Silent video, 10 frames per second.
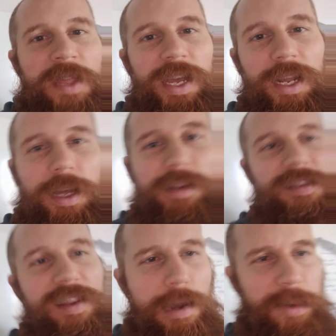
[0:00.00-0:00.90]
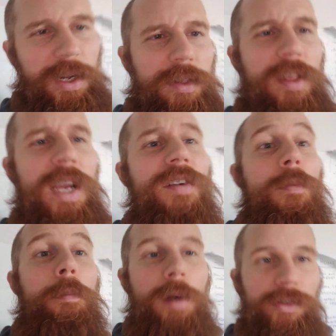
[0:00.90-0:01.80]
And then stamina, think
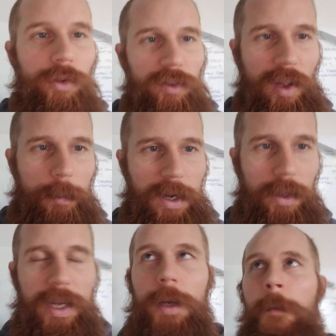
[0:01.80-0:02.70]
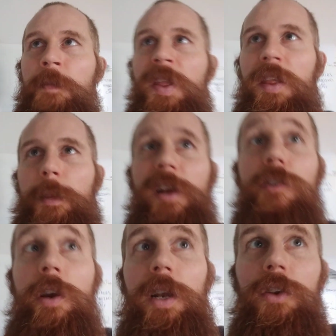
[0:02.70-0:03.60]
of muscle stamina. Like, think about
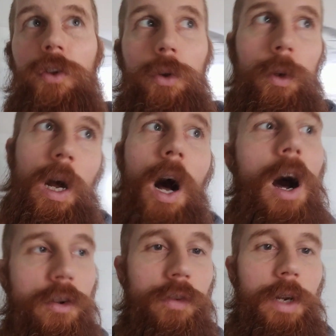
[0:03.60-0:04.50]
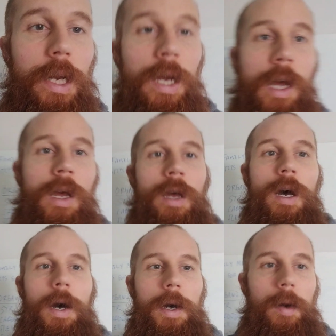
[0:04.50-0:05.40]
trying to do 100
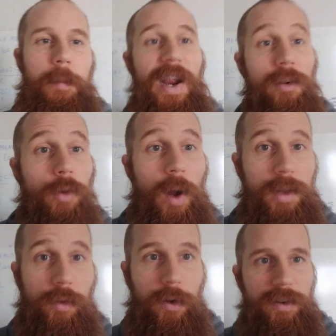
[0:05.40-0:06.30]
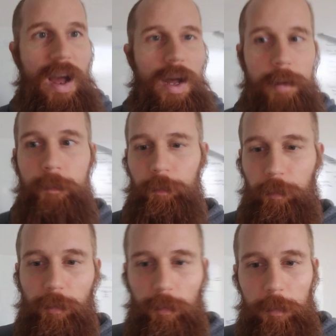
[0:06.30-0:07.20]
air squats for a time.
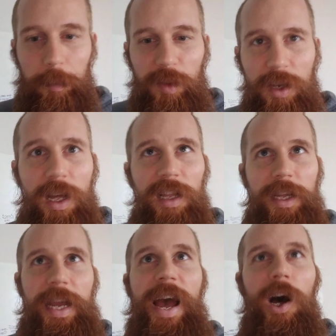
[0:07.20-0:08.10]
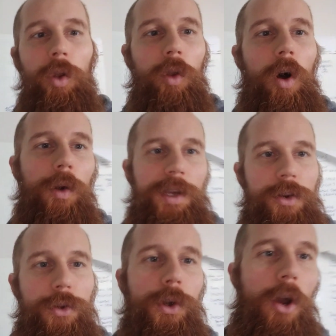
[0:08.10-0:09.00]
Like, how long
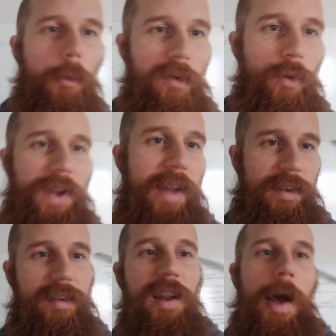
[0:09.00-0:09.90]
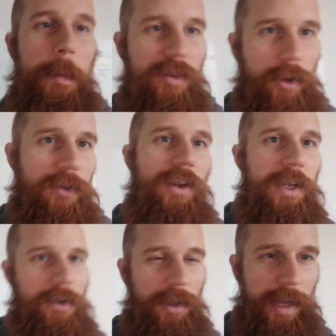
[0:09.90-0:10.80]
can you go before you have to stop and start
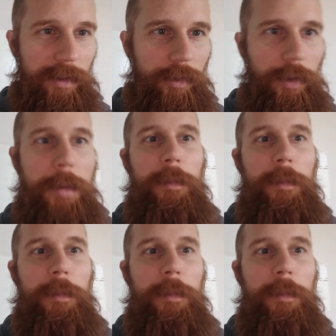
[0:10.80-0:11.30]
shaking your legs, right?